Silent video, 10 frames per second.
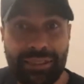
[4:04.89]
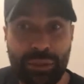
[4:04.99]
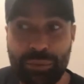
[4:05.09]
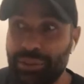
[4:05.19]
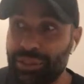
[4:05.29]

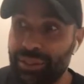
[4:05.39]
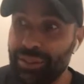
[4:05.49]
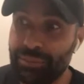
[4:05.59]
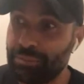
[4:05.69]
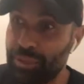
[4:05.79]
help
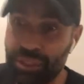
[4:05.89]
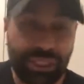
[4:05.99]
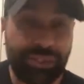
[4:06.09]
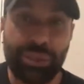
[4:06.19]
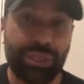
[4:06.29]
you
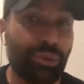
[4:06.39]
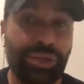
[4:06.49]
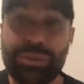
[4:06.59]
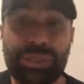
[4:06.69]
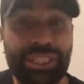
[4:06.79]
achieve what you want to